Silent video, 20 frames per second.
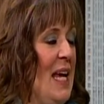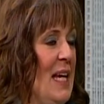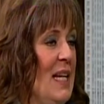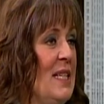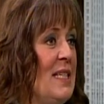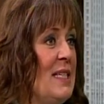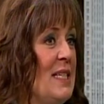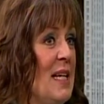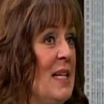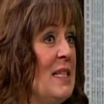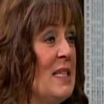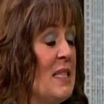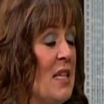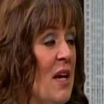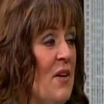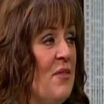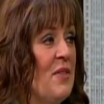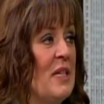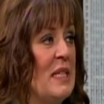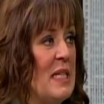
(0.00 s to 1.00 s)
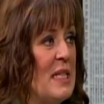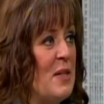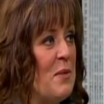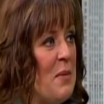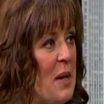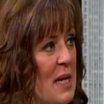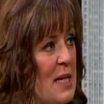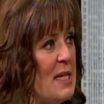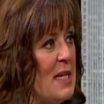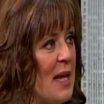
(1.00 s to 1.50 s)
It's tough because it's
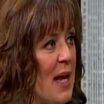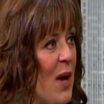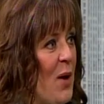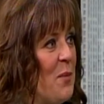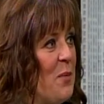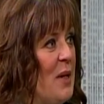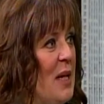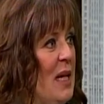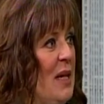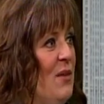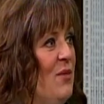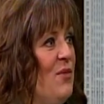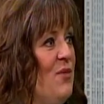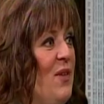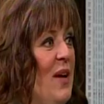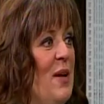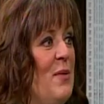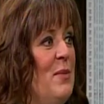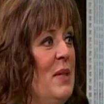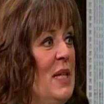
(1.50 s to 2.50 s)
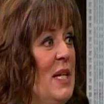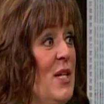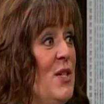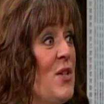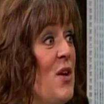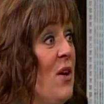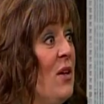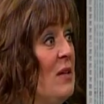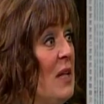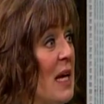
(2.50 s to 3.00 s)
amazing how many families
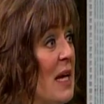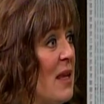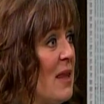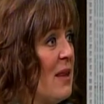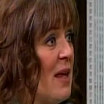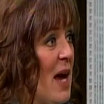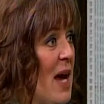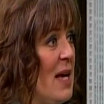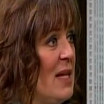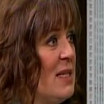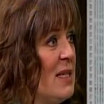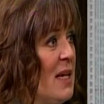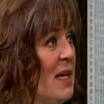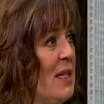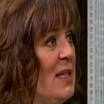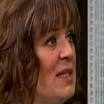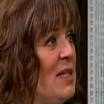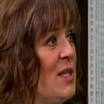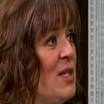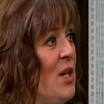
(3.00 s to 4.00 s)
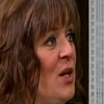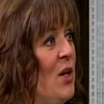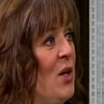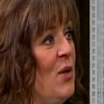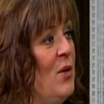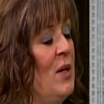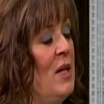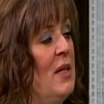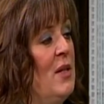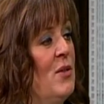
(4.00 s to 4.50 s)
are like that. And,
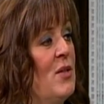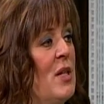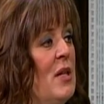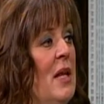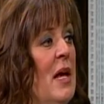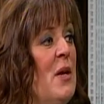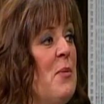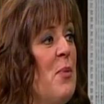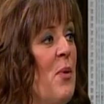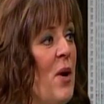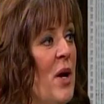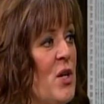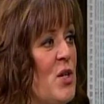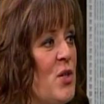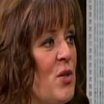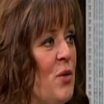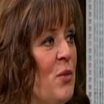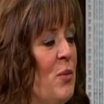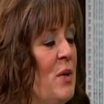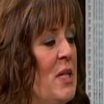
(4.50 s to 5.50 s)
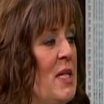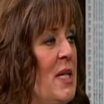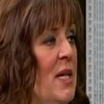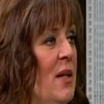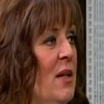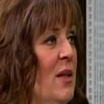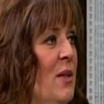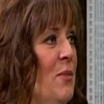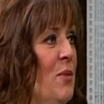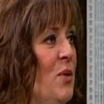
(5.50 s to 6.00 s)
there's a lot of pressure. We see
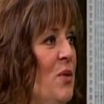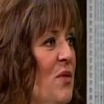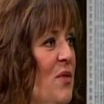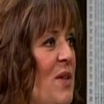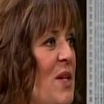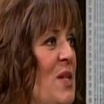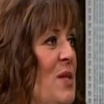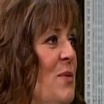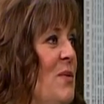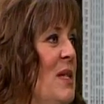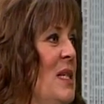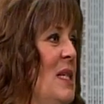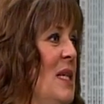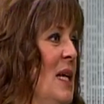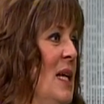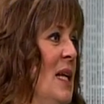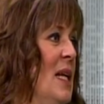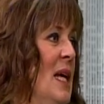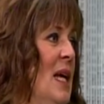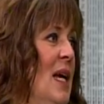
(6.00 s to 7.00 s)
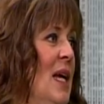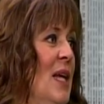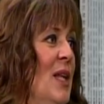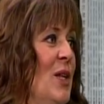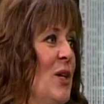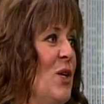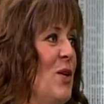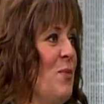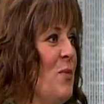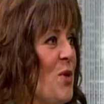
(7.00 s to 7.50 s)
it in the movies, we see it
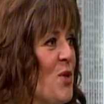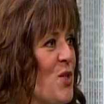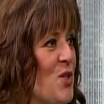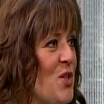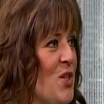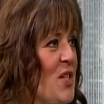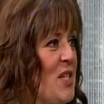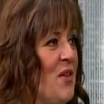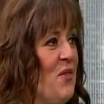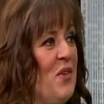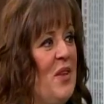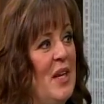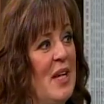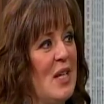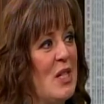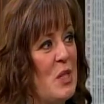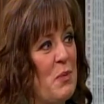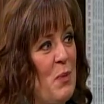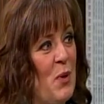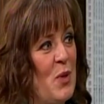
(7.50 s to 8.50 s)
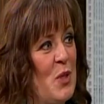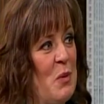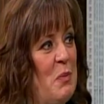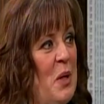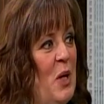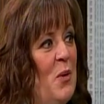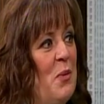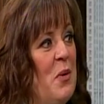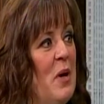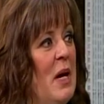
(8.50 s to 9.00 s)
in the commercials, everything is supposed to
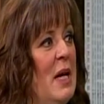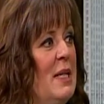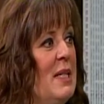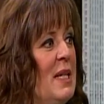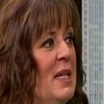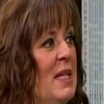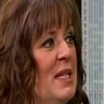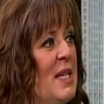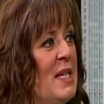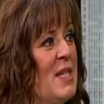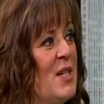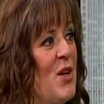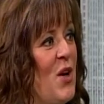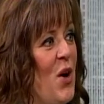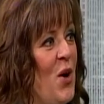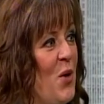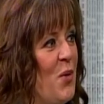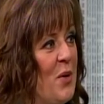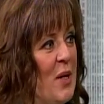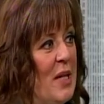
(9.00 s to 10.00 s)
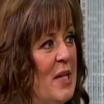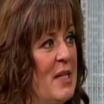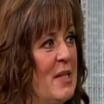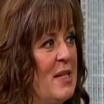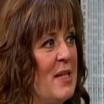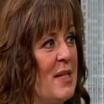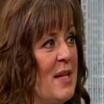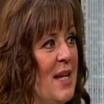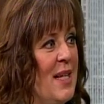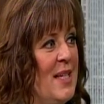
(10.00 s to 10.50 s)
be great. And it
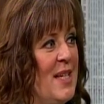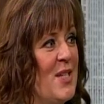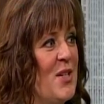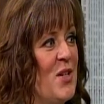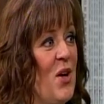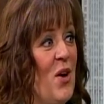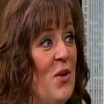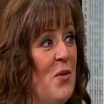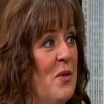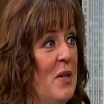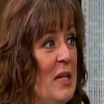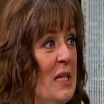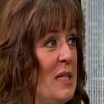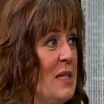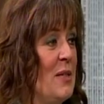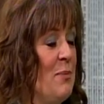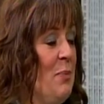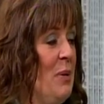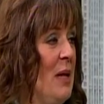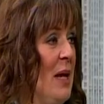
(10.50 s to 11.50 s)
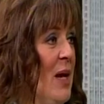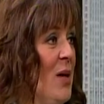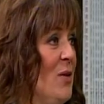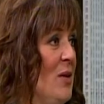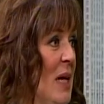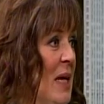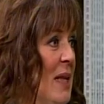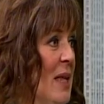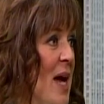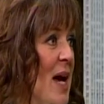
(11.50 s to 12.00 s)
doesn't always play out
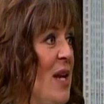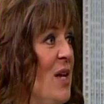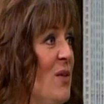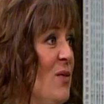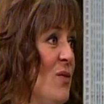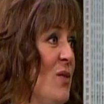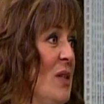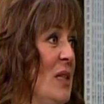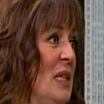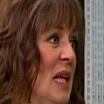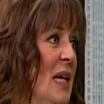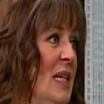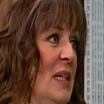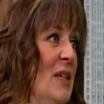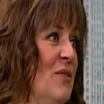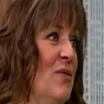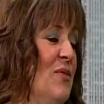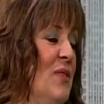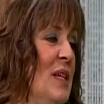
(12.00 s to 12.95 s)
like that in real life.